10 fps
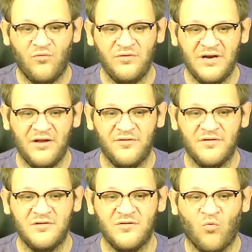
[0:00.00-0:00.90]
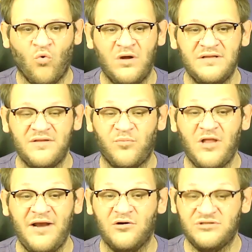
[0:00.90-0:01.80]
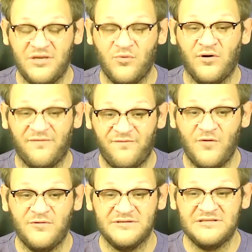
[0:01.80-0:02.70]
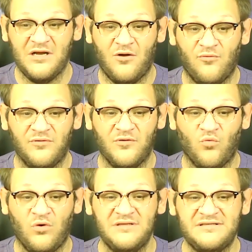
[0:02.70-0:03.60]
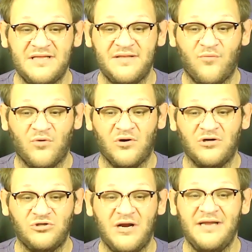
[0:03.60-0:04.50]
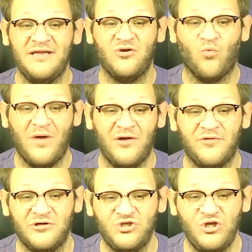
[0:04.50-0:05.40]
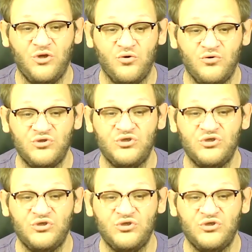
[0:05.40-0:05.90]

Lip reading: You know, the players they were going to focus on, the ones that they were going to try and get to wear their shoes.